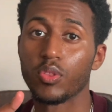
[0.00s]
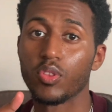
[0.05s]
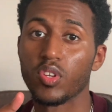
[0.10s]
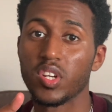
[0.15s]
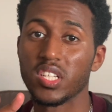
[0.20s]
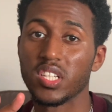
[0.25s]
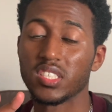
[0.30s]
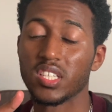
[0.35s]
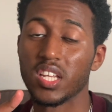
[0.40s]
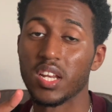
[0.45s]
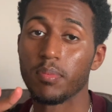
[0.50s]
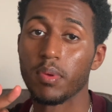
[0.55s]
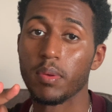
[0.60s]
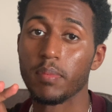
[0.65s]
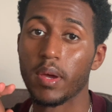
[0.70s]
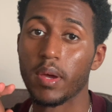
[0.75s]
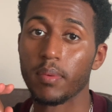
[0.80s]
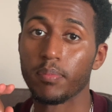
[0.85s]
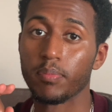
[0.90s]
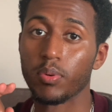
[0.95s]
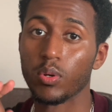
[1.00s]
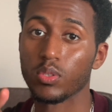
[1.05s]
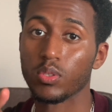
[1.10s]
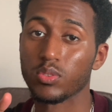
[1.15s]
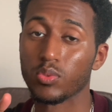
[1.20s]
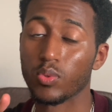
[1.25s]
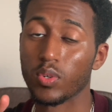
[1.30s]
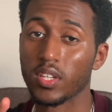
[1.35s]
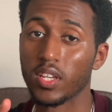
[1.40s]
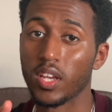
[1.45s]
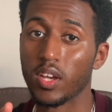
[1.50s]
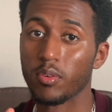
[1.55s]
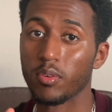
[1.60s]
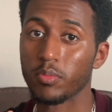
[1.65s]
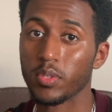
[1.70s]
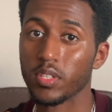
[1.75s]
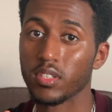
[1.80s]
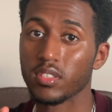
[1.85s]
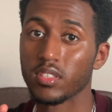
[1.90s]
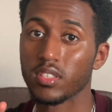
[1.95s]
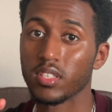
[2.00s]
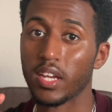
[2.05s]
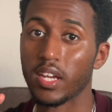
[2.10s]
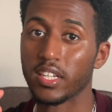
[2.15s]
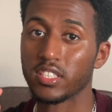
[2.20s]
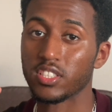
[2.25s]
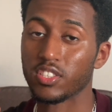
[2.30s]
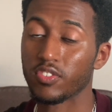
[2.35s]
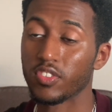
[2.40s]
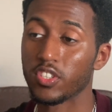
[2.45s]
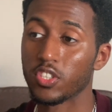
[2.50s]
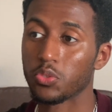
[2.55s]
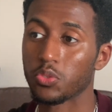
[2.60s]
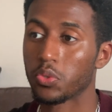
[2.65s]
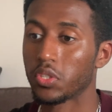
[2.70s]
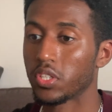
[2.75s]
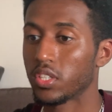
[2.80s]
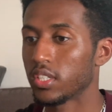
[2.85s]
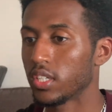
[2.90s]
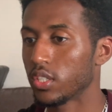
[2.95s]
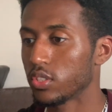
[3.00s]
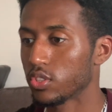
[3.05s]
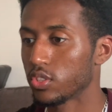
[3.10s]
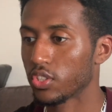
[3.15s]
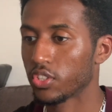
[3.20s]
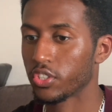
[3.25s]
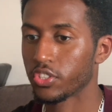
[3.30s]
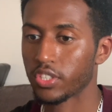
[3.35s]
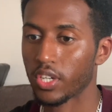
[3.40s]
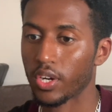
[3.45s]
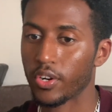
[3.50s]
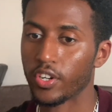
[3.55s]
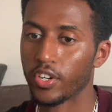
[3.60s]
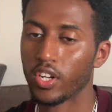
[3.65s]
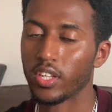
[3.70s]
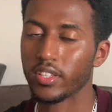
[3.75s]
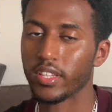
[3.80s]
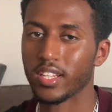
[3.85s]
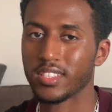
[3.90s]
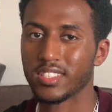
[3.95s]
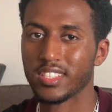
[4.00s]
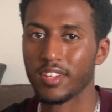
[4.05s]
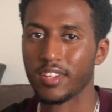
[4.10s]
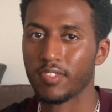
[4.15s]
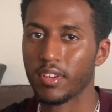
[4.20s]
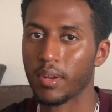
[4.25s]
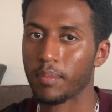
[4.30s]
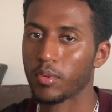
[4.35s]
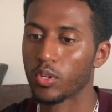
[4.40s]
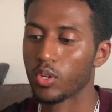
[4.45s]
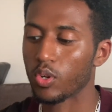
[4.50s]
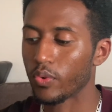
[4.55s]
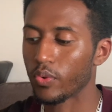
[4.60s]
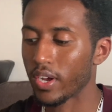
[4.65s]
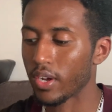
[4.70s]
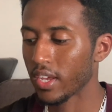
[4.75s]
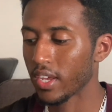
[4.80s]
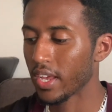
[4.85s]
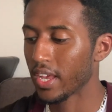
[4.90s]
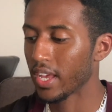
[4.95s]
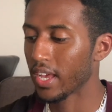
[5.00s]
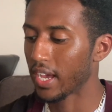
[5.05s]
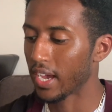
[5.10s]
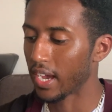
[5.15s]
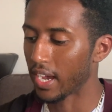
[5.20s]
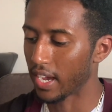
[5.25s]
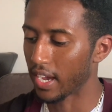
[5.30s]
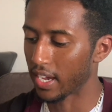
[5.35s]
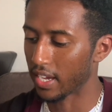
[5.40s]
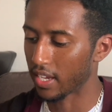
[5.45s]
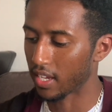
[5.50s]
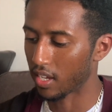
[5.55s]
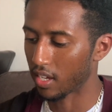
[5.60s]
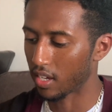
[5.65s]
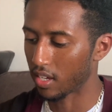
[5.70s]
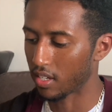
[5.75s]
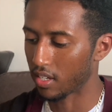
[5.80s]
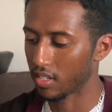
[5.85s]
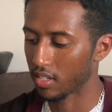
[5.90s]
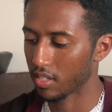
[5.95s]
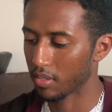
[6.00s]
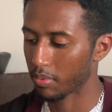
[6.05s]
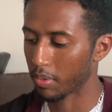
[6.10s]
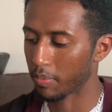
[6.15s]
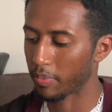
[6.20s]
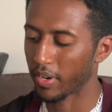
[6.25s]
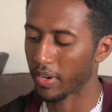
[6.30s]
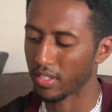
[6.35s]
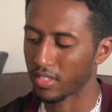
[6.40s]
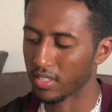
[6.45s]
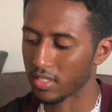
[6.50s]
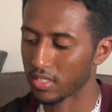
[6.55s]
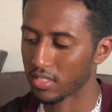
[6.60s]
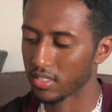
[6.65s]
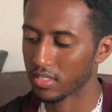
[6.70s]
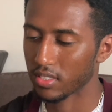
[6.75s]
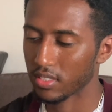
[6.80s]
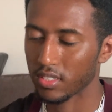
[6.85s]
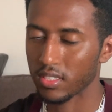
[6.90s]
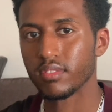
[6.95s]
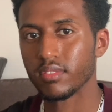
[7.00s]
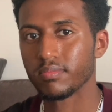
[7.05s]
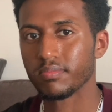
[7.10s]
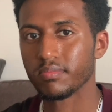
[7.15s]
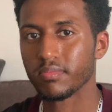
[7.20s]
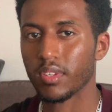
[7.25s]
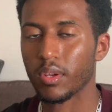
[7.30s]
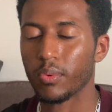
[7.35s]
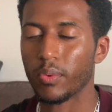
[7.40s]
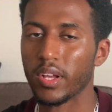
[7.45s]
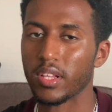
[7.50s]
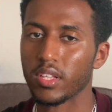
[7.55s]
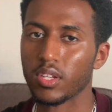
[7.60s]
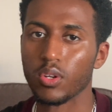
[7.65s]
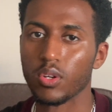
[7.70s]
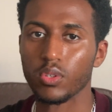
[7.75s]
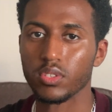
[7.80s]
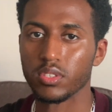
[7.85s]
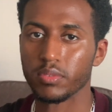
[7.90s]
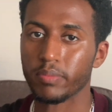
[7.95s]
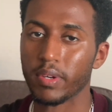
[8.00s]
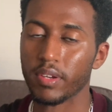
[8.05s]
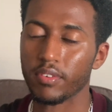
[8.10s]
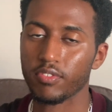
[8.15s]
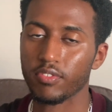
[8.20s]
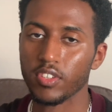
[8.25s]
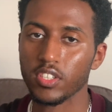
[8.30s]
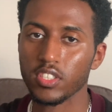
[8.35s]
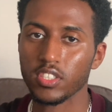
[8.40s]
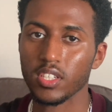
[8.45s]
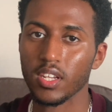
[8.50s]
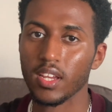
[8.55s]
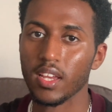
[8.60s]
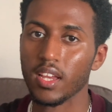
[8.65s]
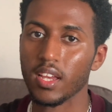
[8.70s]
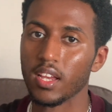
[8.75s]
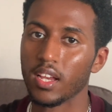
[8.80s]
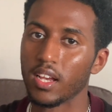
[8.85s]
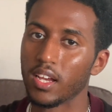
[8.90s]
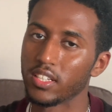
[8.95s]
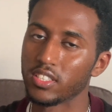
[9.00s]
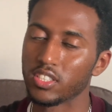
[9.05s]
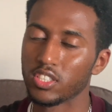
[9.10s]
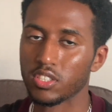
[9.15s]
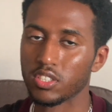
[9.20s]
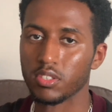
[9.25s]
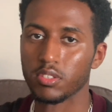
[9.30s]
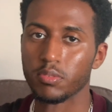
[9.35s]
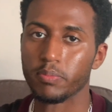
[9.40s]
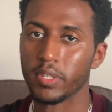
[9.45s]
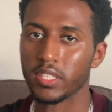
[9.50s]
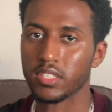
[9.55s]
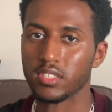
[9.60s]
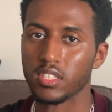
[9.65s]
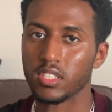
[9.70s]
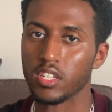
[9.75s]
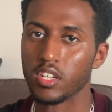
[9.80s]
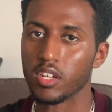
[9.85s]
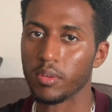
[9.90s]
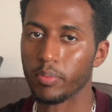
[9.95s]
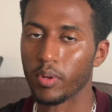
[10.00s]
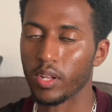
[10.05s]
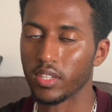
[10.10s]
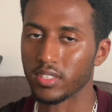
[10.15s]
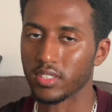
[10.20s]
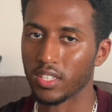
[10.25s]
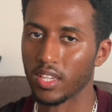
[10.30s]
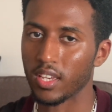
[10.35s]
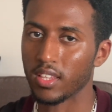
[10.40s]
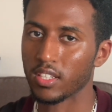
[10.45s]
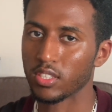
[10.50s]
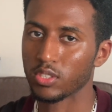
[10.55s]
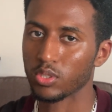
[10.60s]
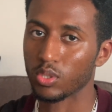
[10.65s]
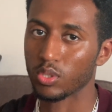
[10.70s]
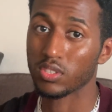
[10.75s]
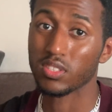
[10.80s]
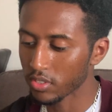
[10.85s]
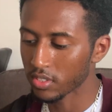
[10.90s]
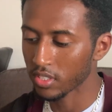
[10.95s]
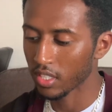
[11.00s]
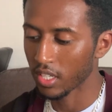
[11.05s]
three is gonna be my post-workout meal. I just finished working out, took a shower and all that stuff, and I'm gonna go out. I prepared this a while ago, it was in my fridge. I just mixed it up all together. So if